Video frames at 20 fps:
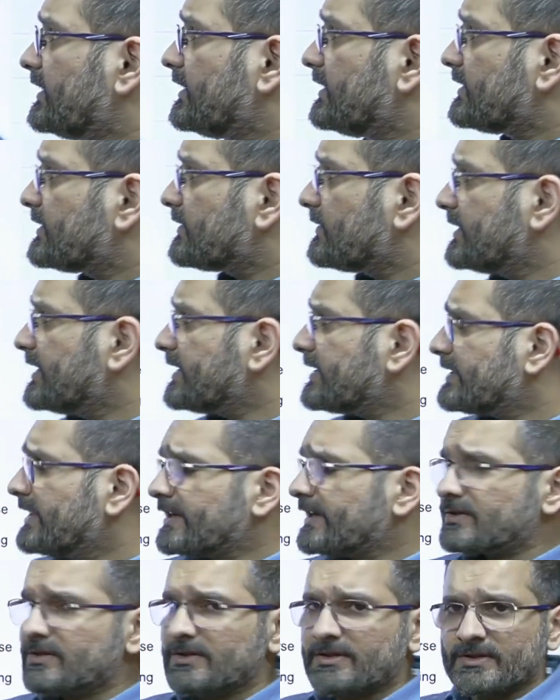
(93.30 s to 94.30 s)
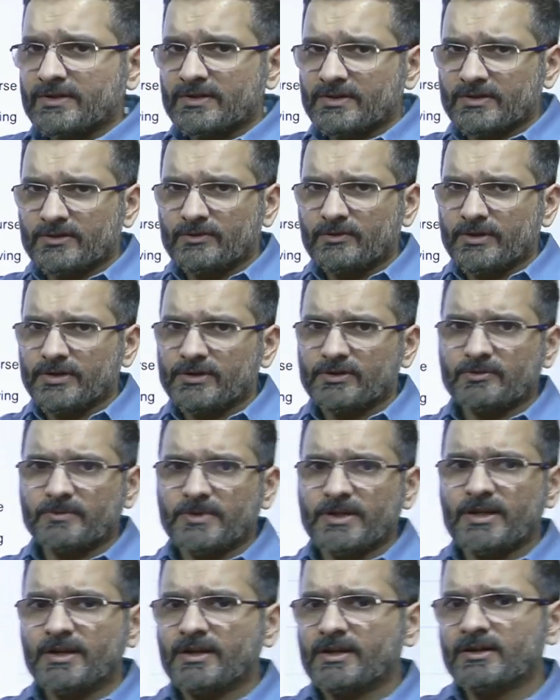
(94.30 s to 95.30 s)
So this lecture is going to
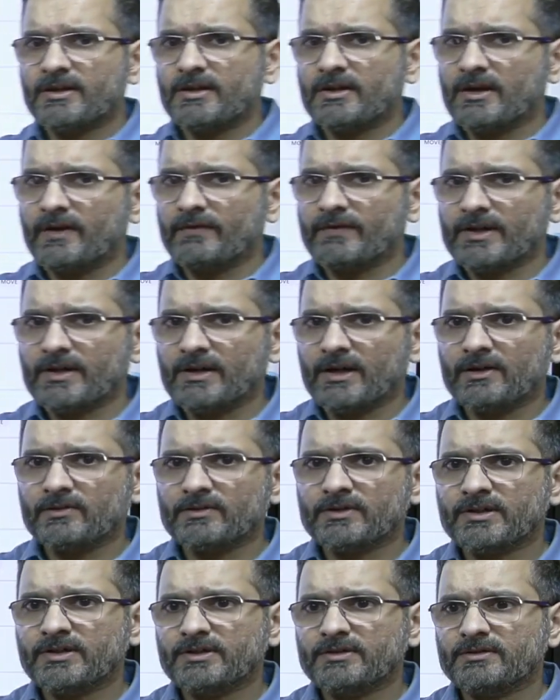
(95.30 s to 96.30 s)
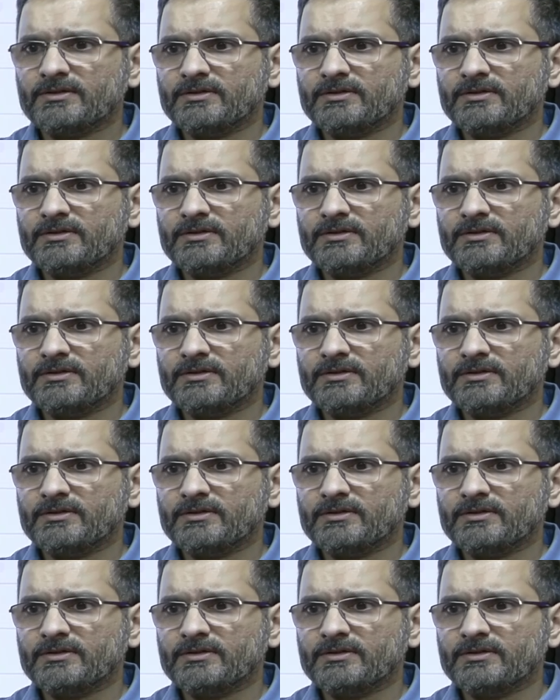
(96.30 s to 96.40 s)
be covering out